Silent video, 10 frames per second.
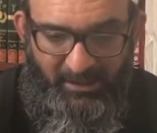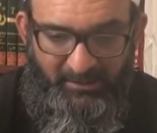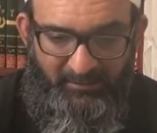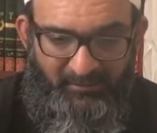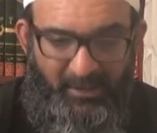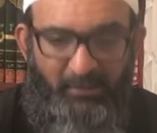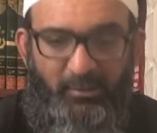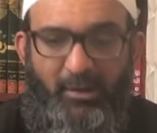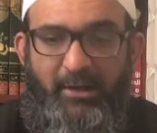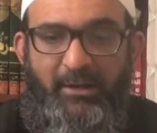The first
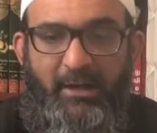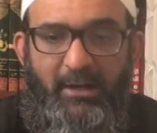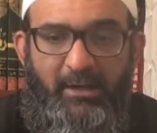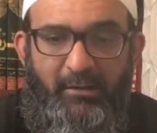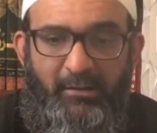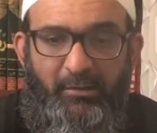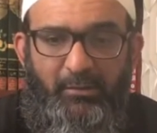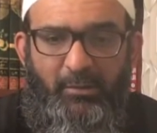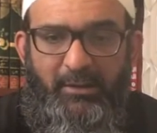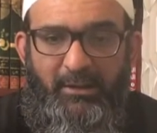one is a
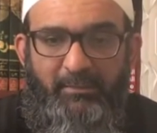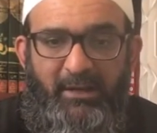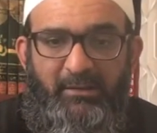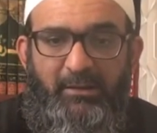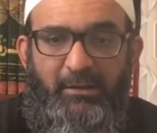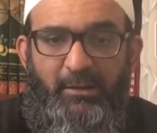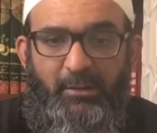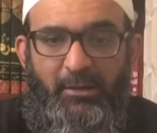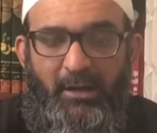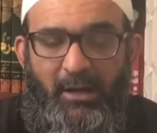story, basically
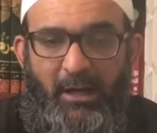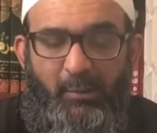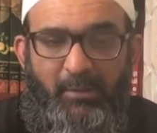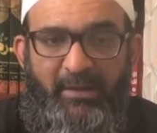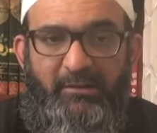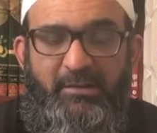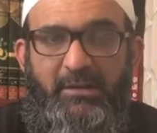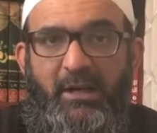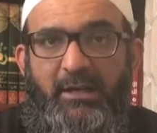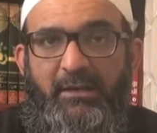our Messenger
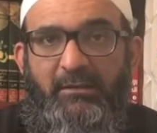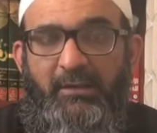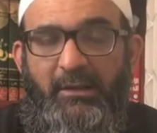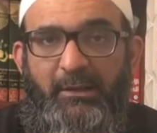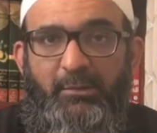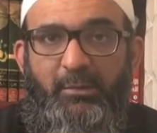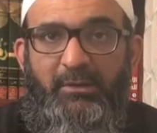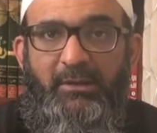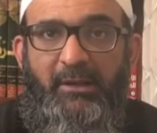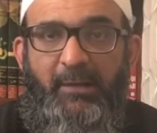alayhi salatu
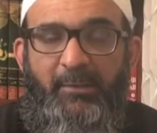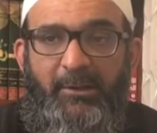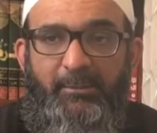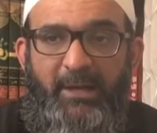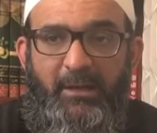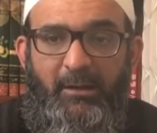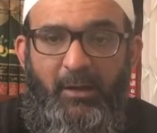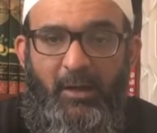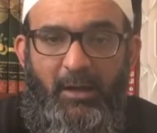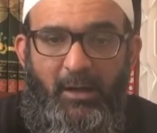wasalam explained,
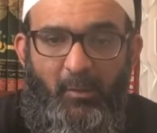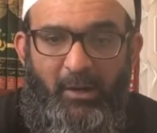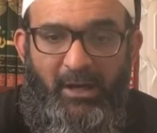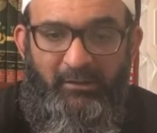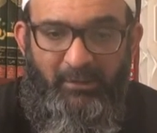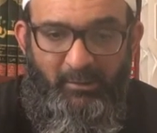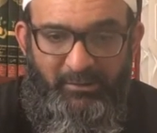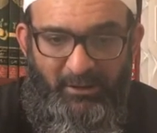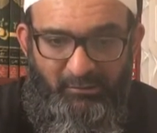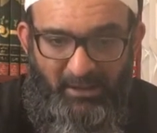whereas there was
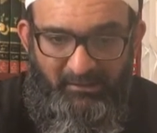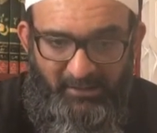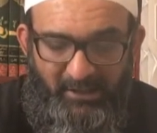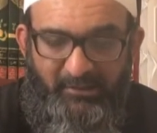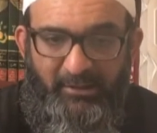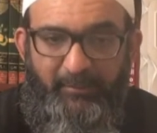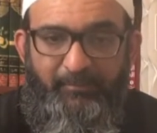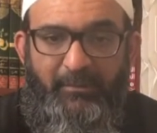a transaction,